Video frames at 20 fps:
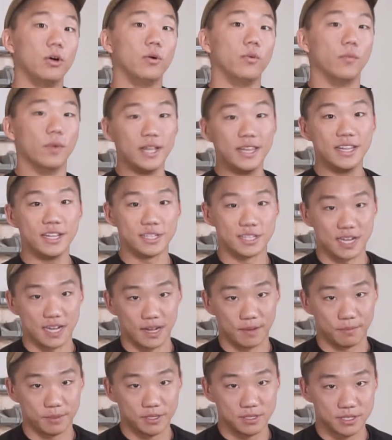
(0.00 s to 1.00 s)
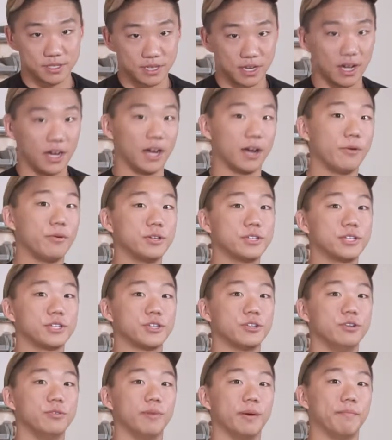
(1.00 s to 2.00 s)
When this happens, I always
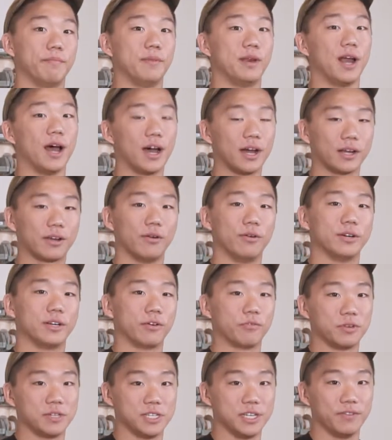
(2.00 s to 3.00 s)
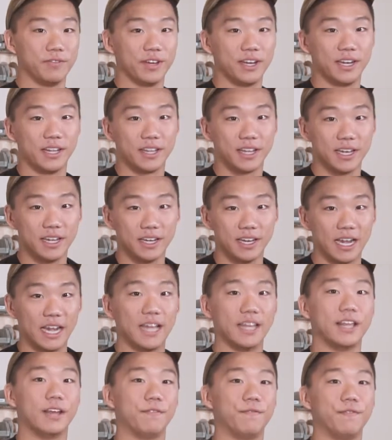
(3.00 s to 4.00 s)
assume I'm not going to receive anything
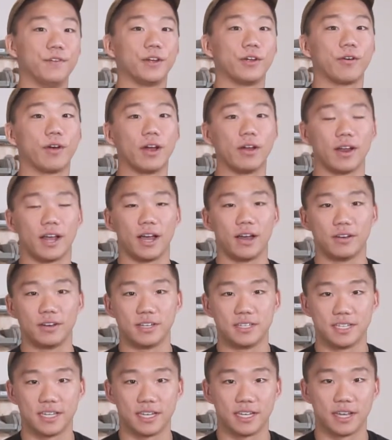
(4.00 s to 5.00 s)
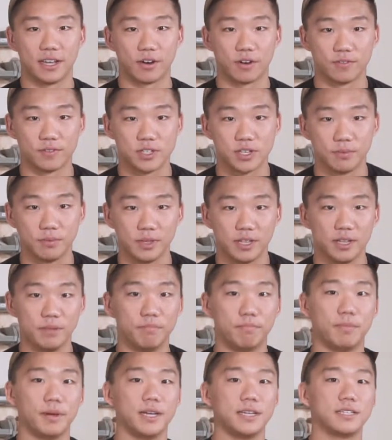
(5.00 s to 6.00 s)
and then figure out how to take care of some of the
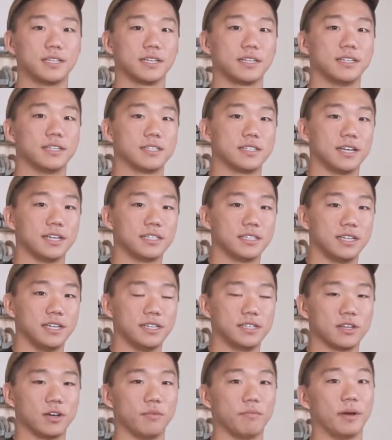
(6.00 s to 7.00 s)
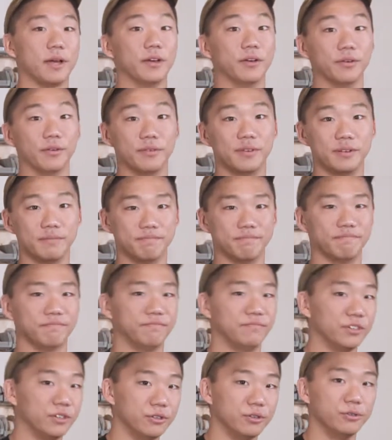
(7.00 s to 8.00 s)
basic necessities on my own.
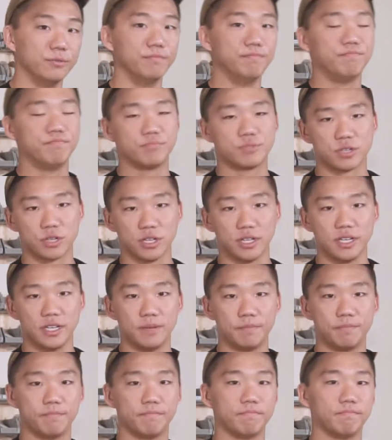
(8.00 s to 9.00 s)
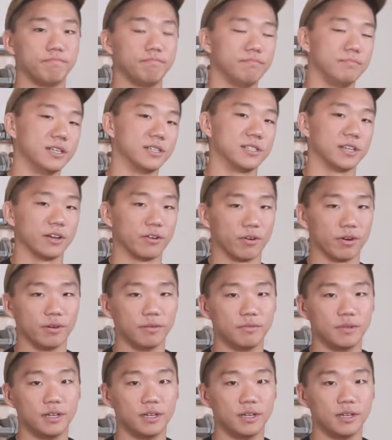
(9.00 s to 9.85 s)
food, sleep, etc.